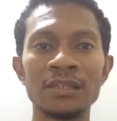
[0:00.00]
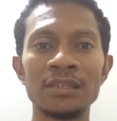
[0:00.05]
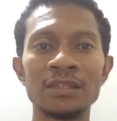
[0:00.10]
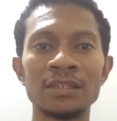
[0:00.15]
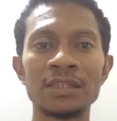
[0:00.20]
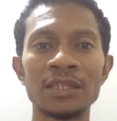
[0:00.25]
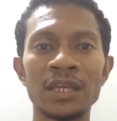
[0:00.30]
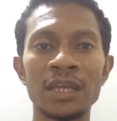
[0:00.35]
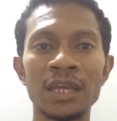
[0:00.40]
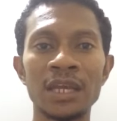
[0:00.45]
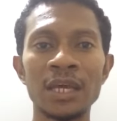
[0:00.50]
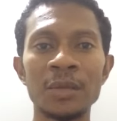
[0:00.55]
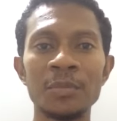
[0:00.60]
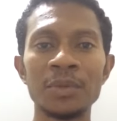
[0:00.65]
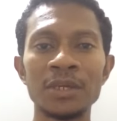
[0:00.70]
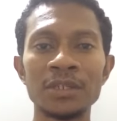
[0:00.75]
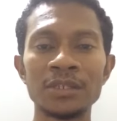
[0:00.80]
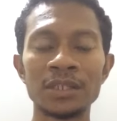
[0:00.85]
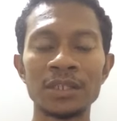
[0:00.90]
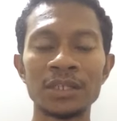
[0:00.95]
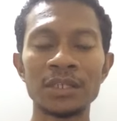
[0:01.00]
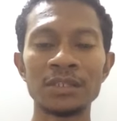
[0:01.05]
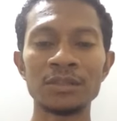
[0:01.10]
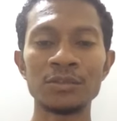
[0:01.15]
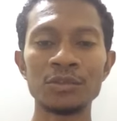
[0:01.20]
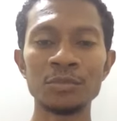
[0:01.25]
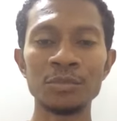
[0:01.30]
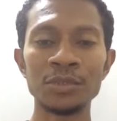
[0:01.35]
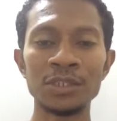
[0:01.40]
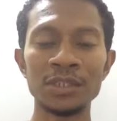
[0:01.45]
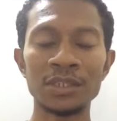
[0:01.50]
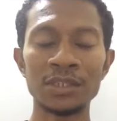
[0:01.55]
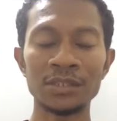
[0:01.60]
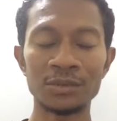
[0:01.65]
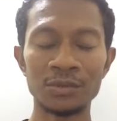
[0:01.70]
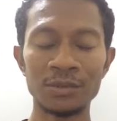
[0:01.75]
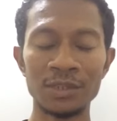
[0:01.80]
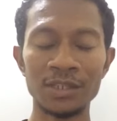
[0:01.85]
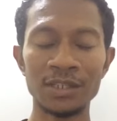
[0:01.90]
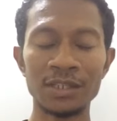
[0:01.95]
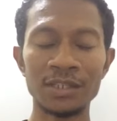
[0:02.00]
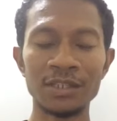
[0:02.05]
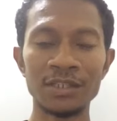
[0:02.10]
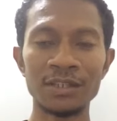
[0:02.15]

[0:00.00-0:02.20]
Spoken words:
it happened to me as well.